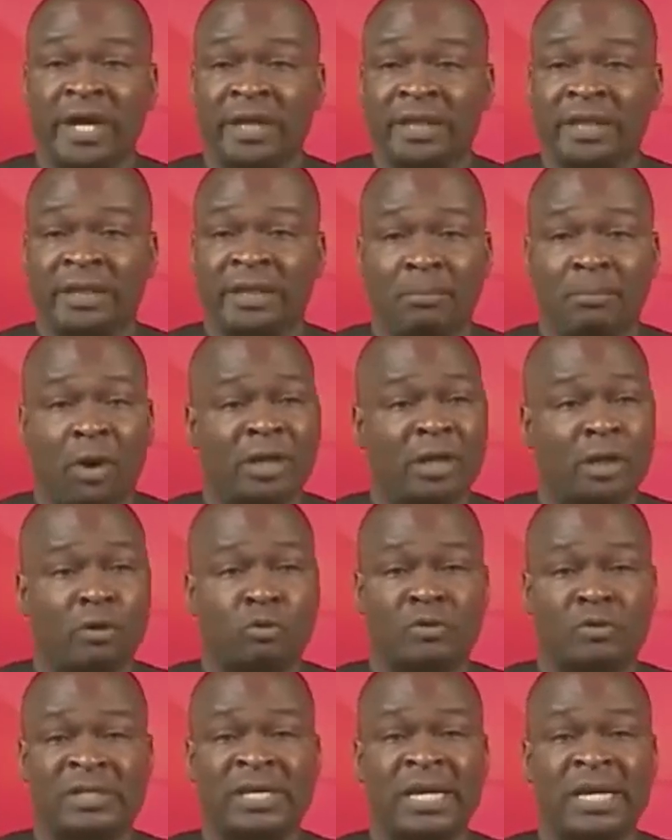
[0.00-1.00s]
the more the
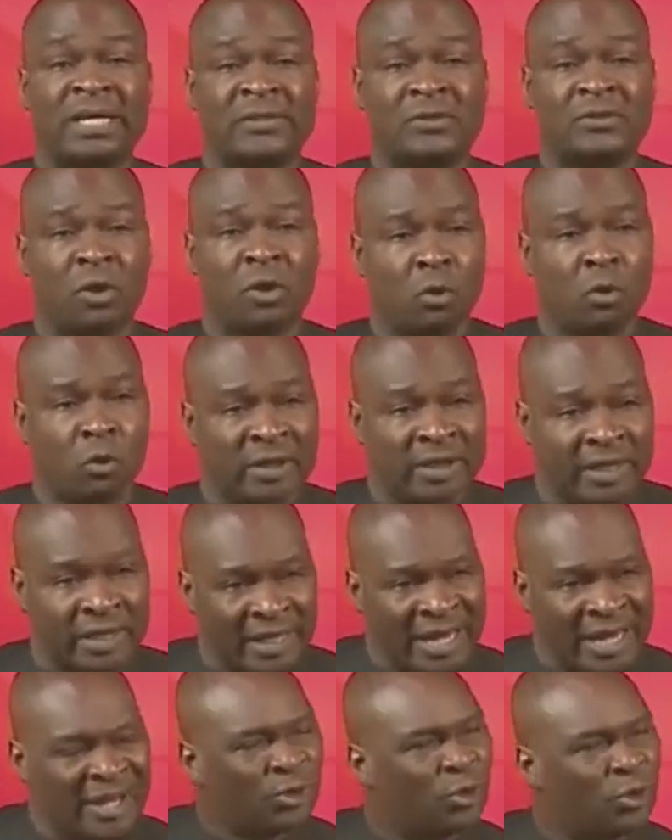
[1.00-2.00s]
crusade is not holding.
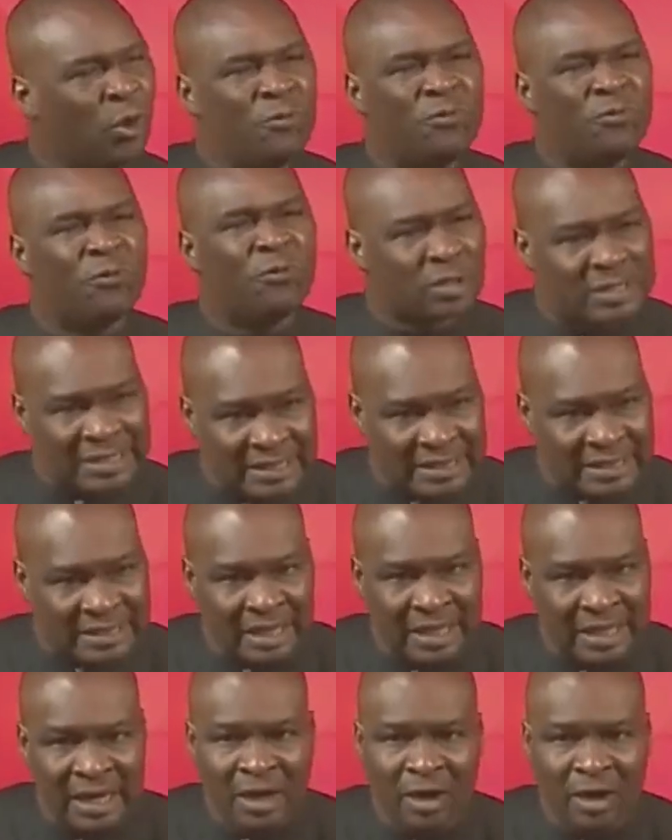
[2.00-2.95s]
Don't force it.